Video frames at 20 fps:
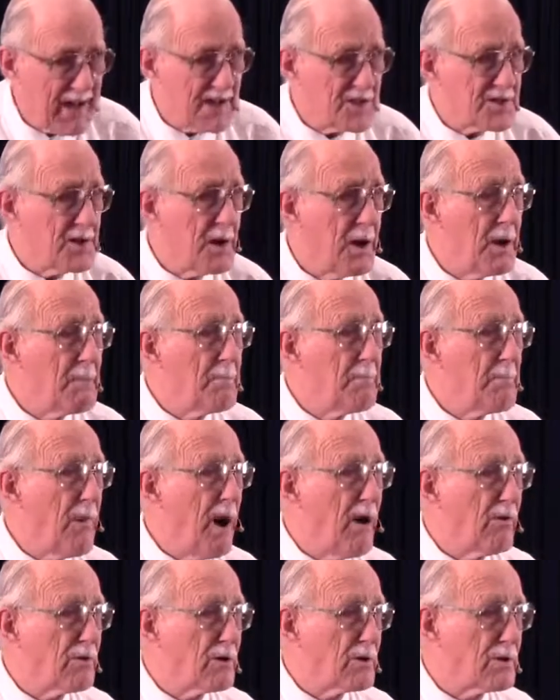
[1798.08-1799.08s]
to man's
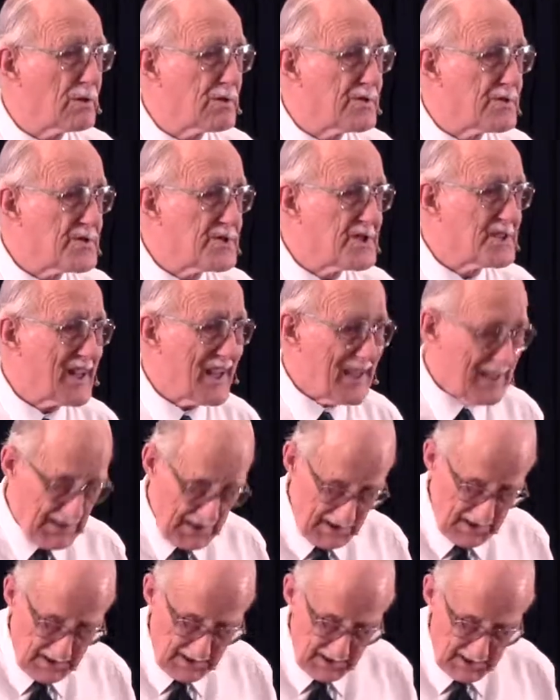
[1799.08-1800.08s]
moral
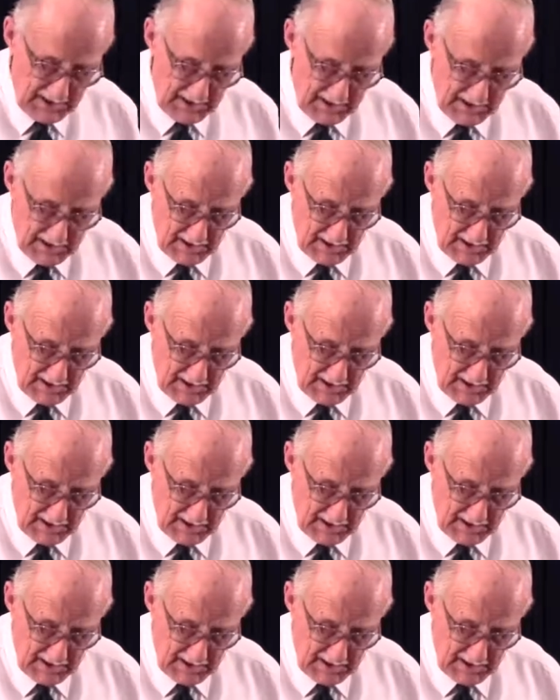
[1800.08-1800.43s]
state